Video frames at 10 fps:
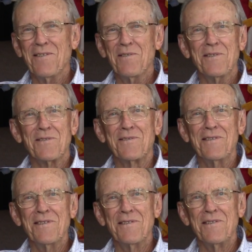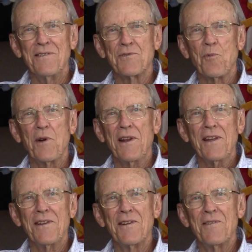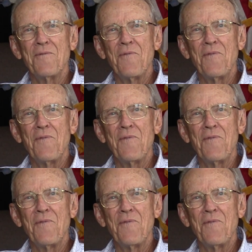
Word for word: We were just, just Just waiting. occupying